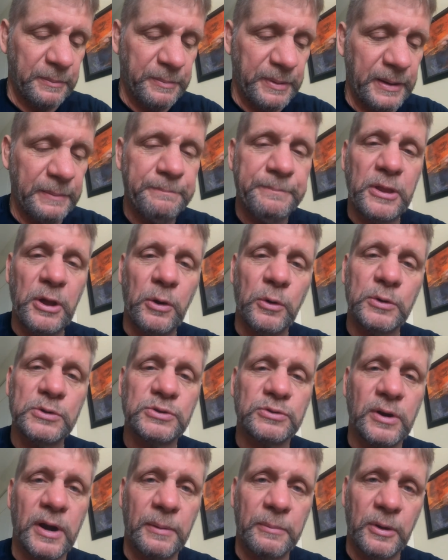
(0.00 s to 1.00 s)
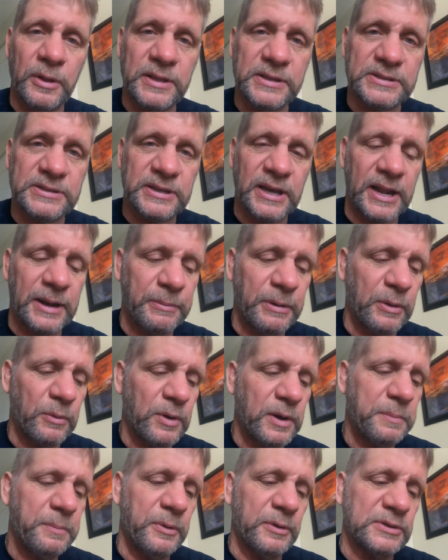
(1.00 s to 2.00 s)
big toes rub on the side of my
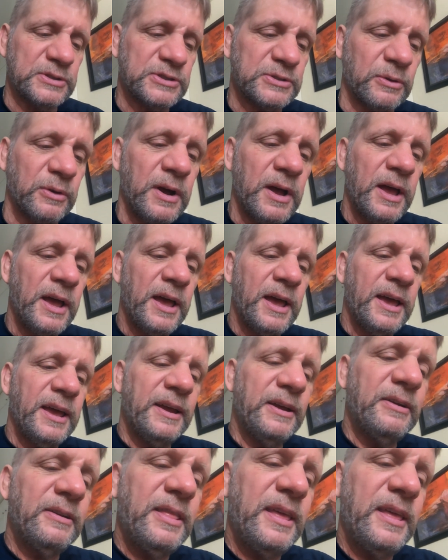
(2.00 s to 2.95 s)
work boots. So here